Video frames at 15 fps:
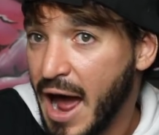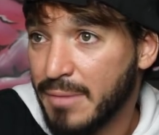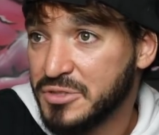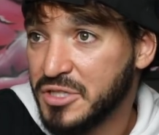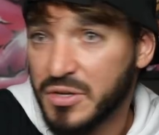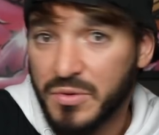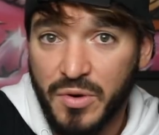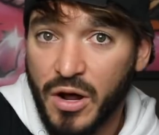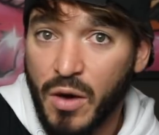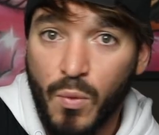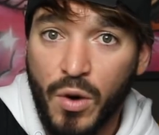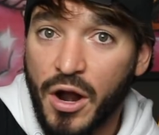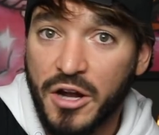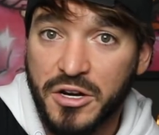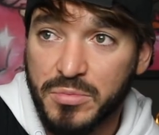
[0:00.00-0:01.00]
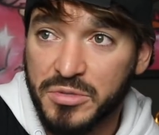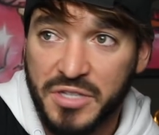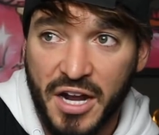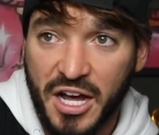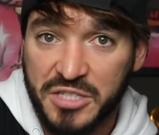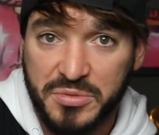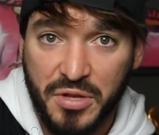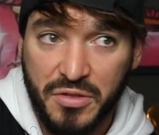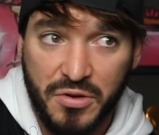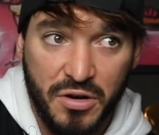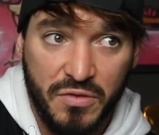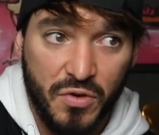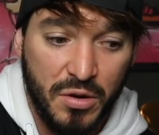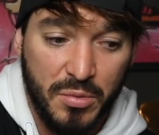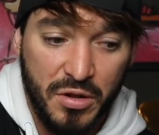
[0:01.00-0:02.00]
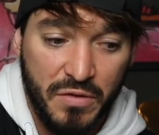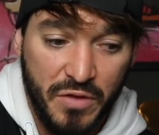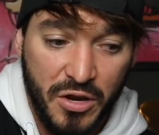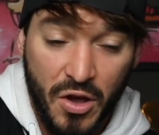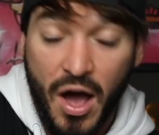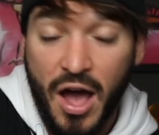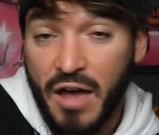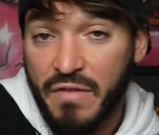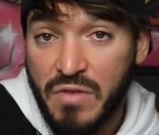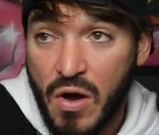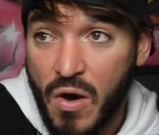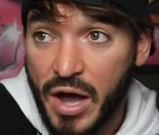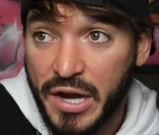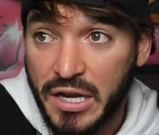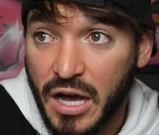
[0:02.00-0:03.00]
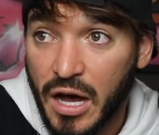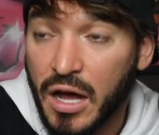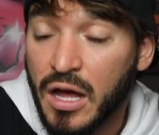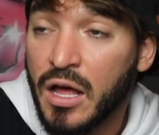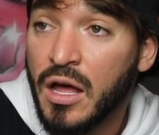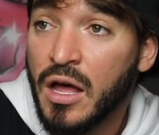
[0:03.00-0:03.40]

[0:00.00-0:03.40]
Absolutely 100% has to be a 30 or 40 minute video. I have no idea.